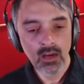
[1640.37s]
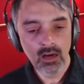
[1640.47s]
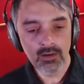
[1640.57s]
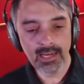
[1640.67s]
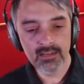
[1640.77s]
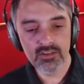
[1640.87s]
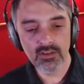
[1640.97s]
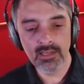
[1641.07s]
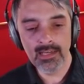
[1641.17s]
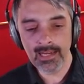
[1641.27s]
Okay, so
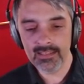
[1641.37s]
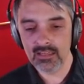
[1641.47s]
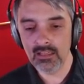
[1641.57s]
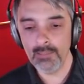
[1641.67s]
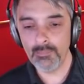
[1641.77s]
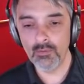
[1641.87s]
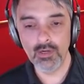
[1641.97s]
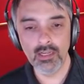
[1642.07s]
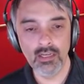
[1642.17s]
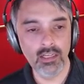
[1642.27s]
the next clip that
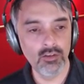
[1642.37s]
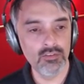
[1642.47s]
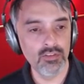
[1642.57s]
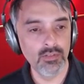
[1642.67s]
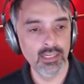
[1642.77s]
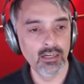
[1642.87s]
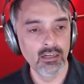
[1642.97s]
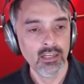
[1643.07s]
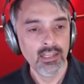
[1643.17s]
we're going to go to here,